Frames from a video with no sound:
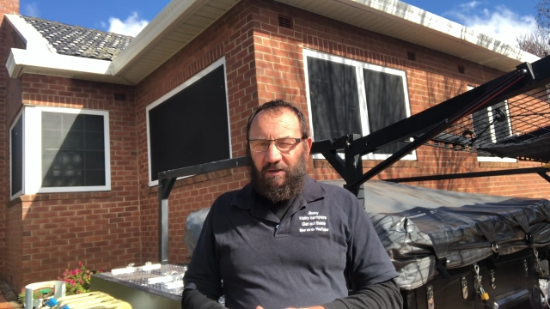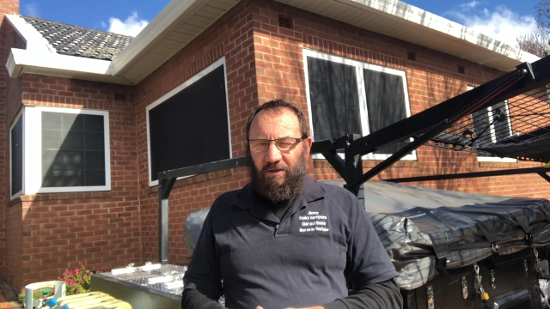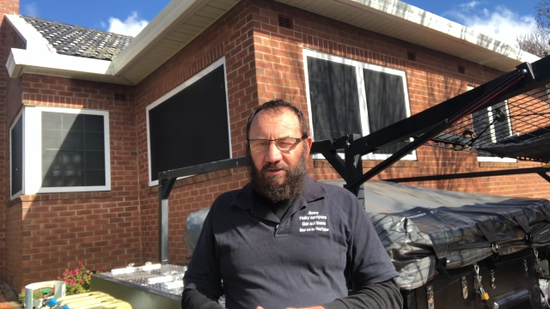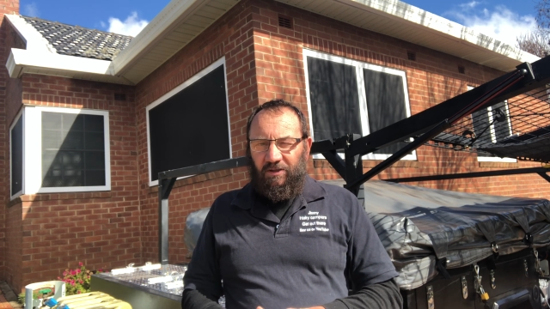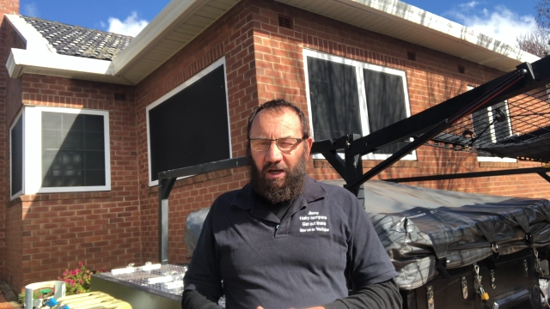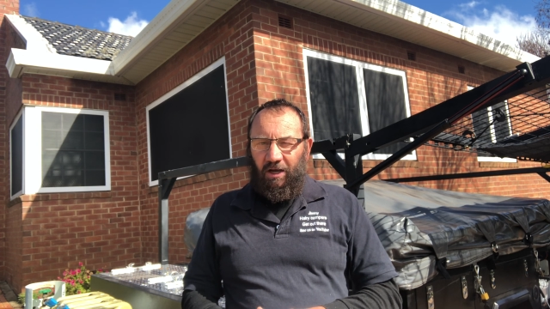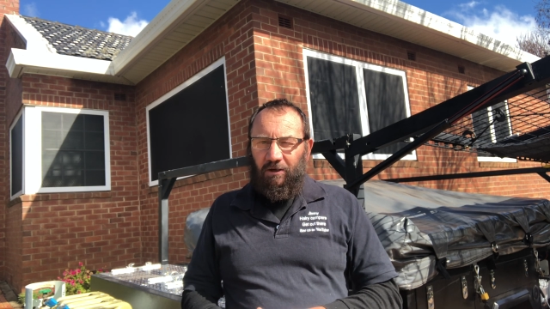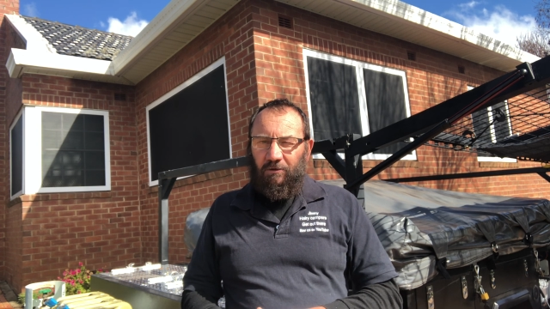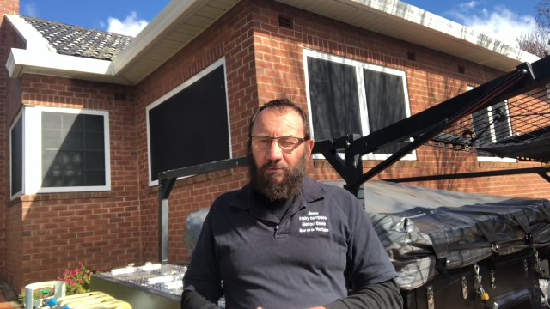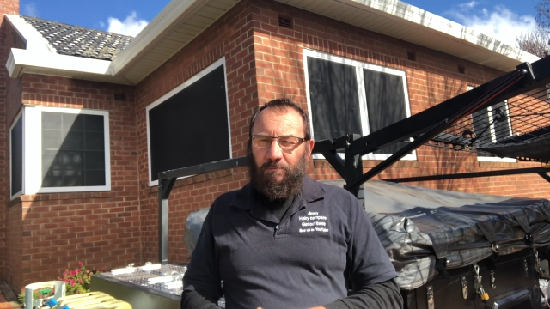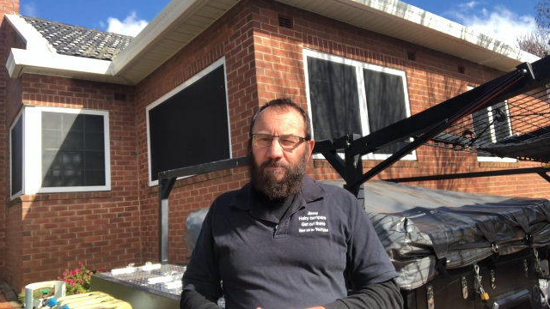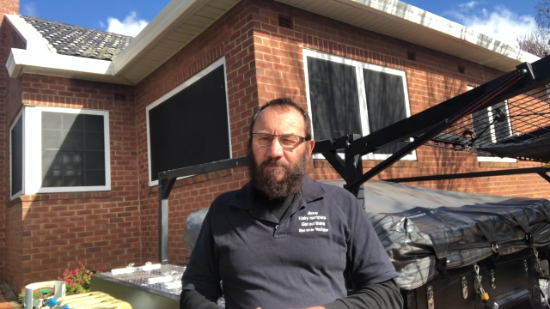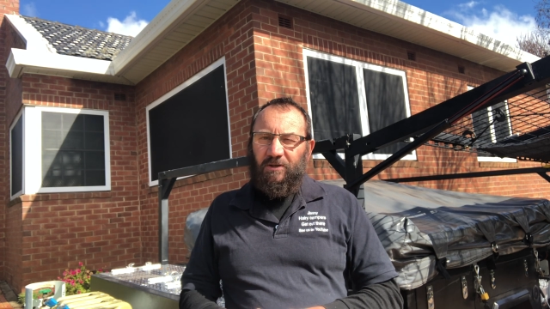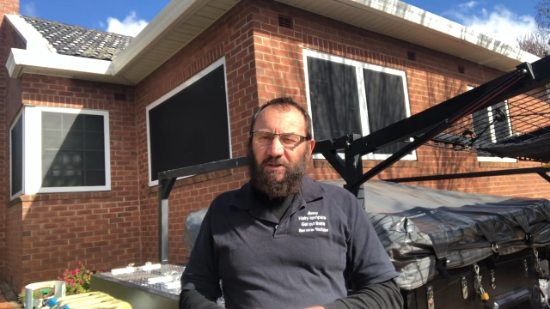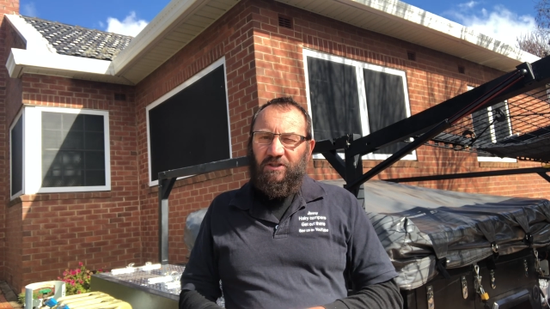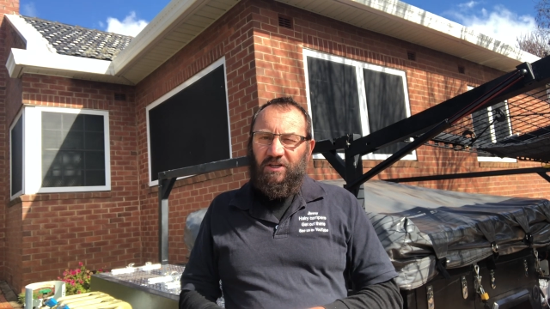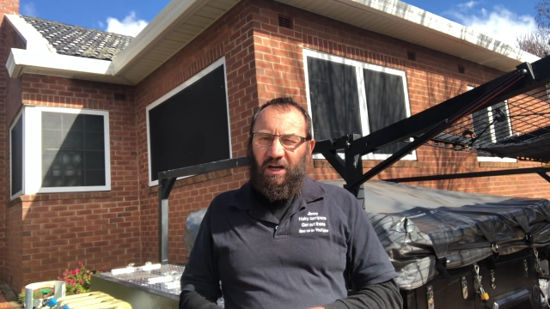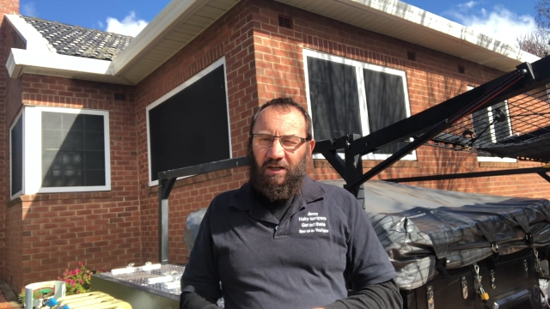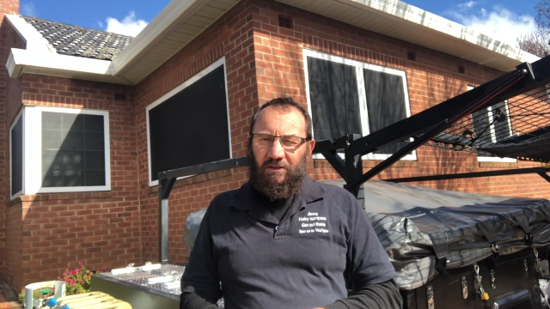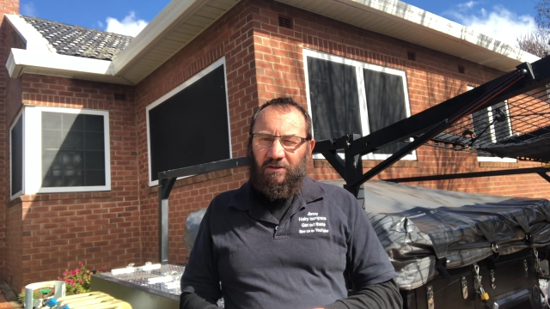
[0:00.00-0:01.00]
to help
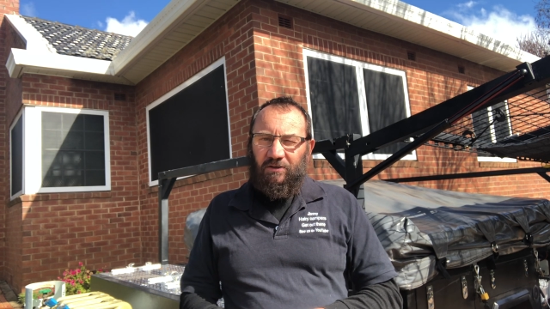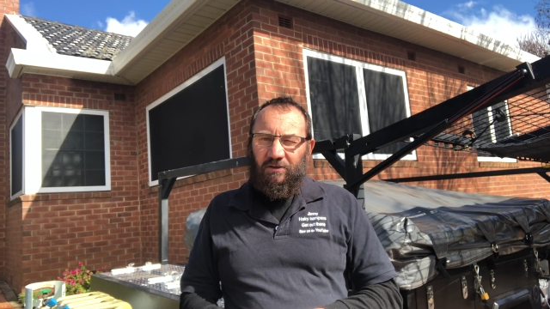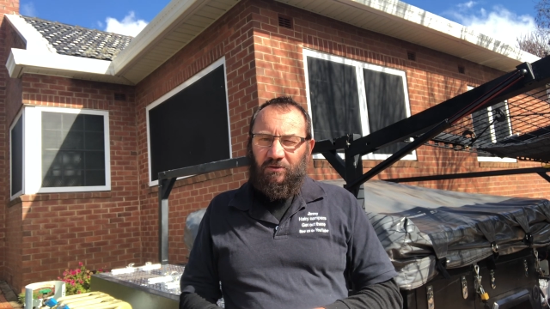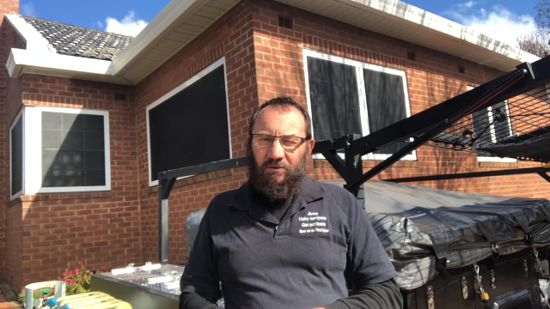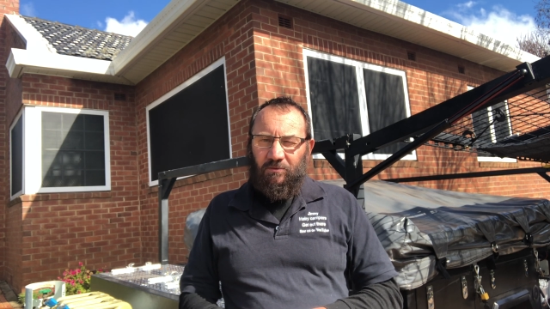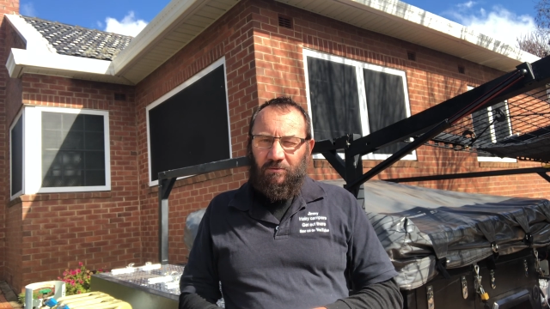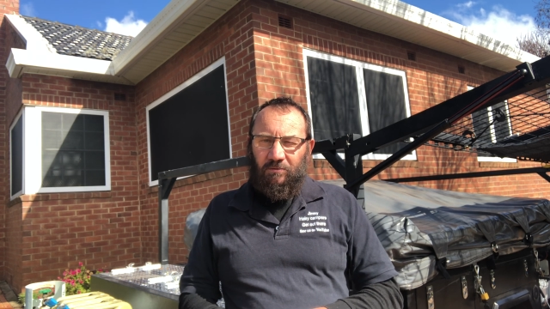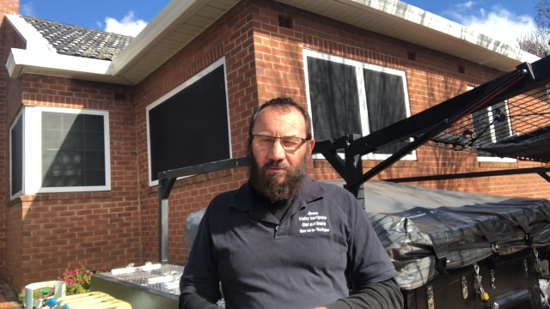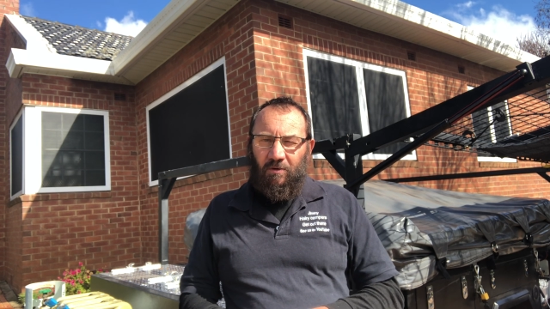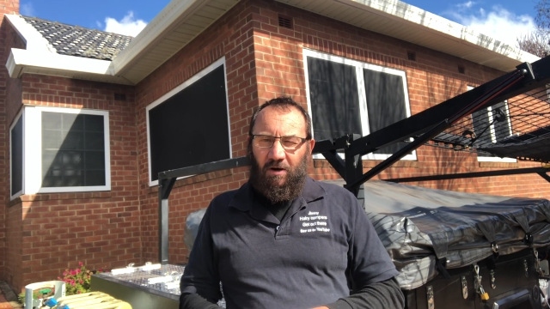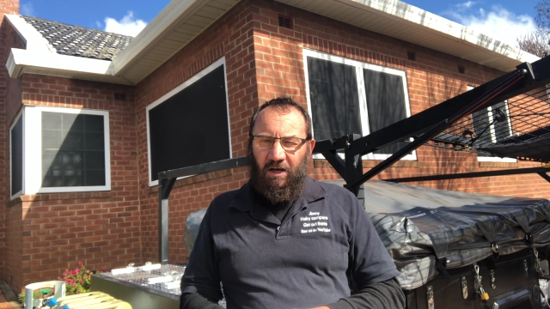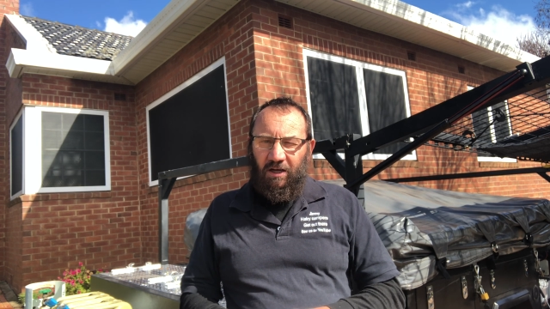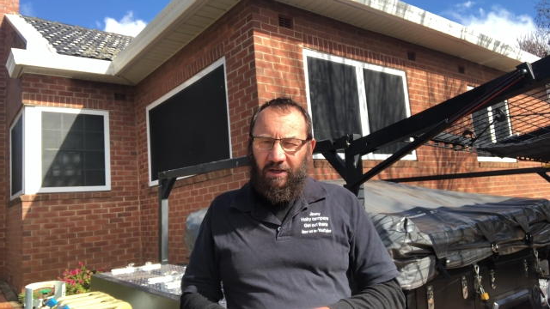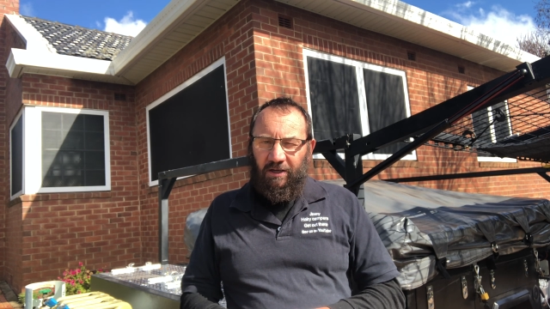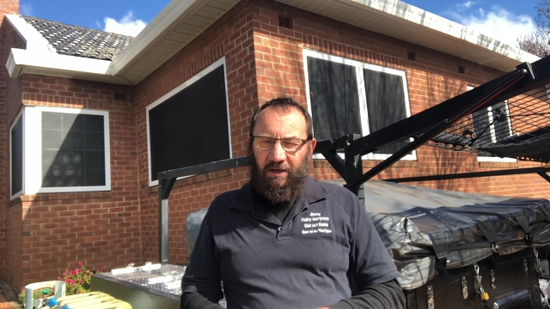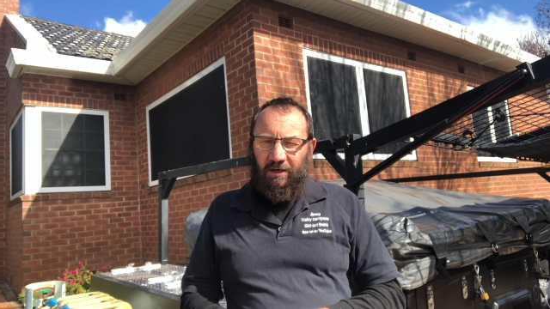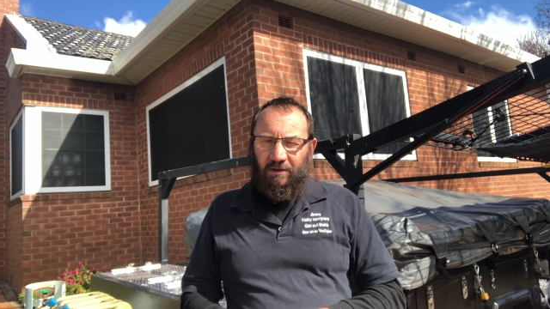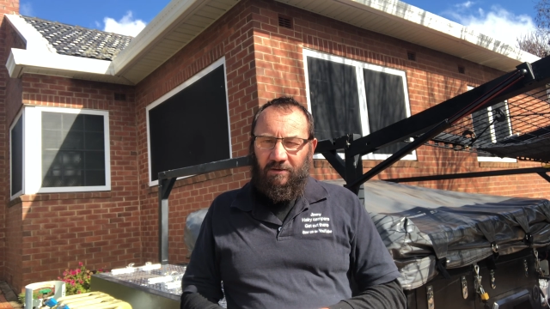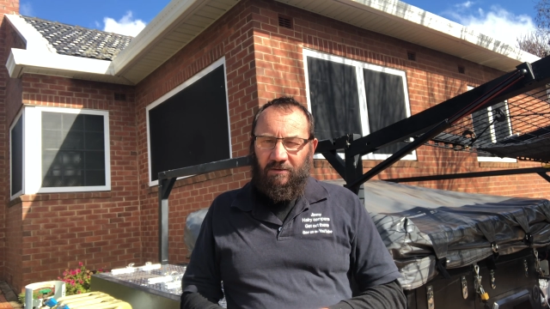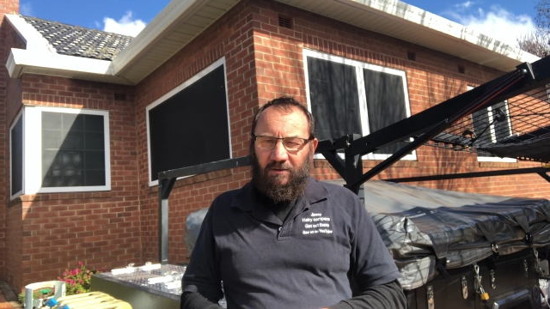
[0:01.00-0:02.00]
protect
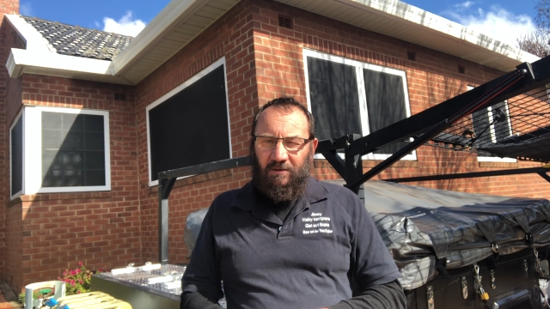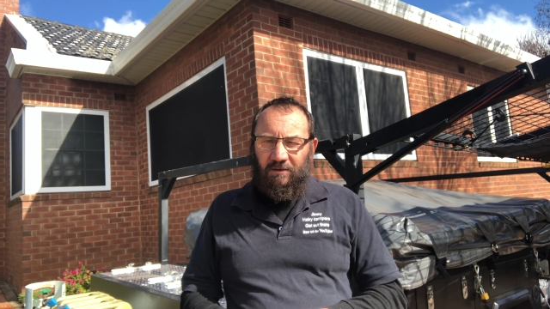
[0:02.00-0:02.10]
Australia